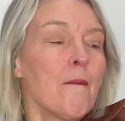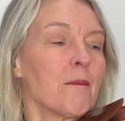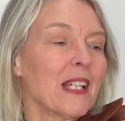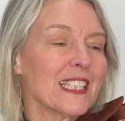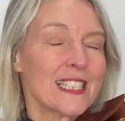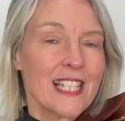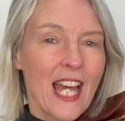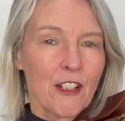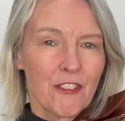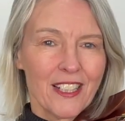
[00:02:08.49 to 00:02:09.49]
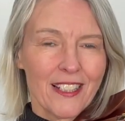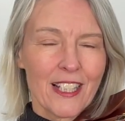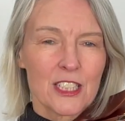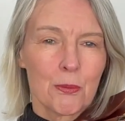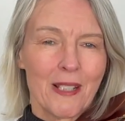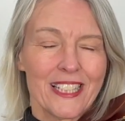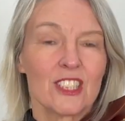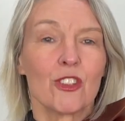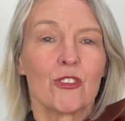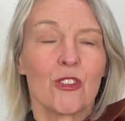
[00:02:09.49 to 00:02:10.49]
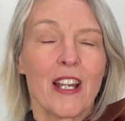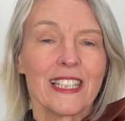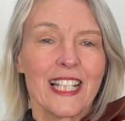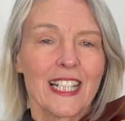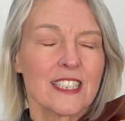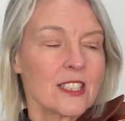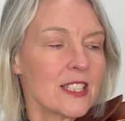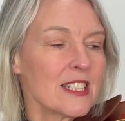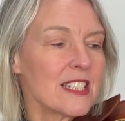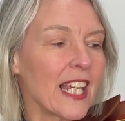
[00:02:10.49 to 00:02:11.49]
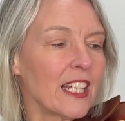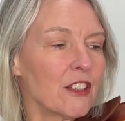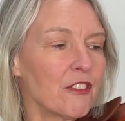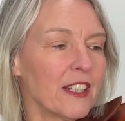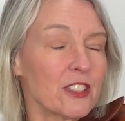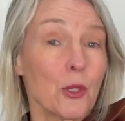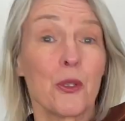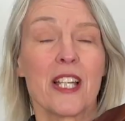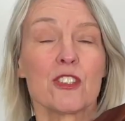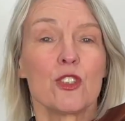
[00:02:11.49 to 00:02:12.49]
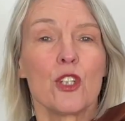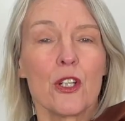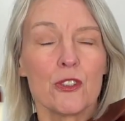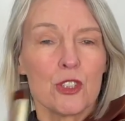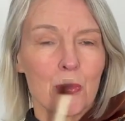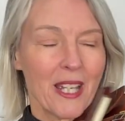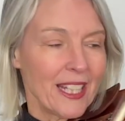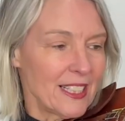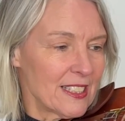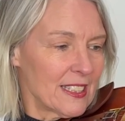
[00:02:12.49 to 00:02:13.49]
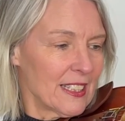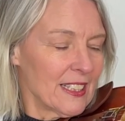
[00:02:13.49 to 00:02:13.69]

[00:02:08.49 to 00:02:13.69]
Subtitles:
because that finger gets placed right next to the second finger, so there's no space.